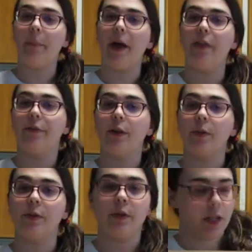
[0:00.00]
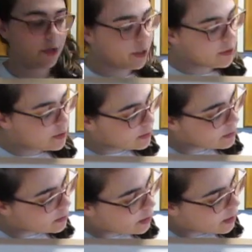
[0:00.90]
it by the frequency in
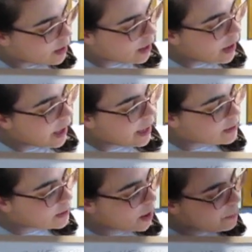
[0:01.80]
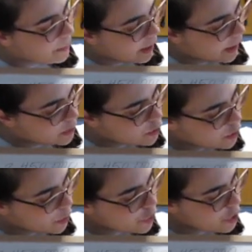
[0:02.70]
hertz, ended up as
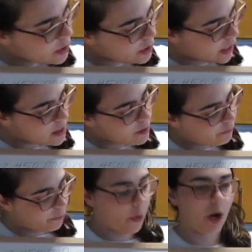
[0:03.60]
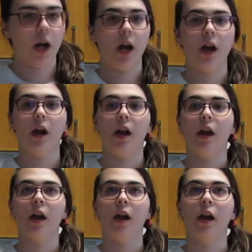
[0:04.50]
294
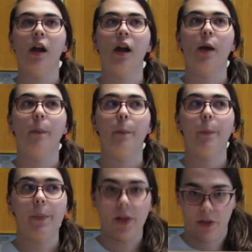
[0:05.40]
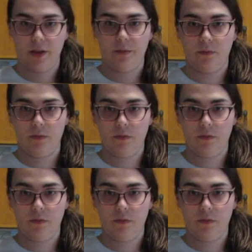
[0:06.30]
million.